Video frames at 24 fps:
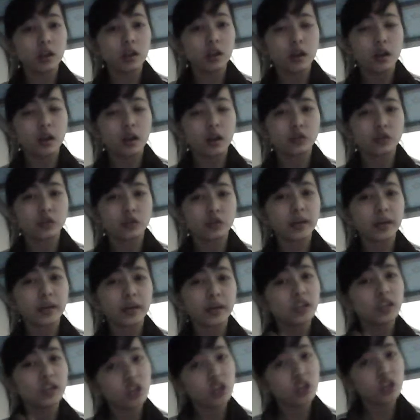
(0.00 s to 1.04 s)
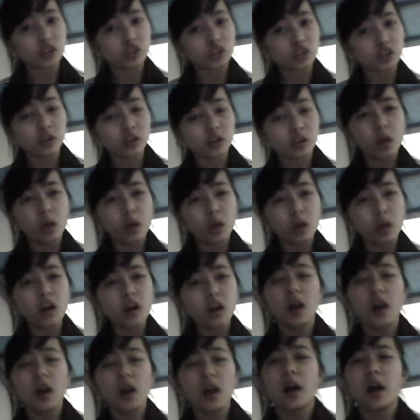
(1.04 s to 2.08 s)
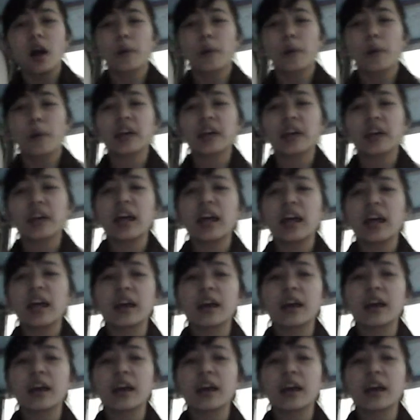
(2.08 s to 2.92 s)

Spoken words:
You can yes. Or when I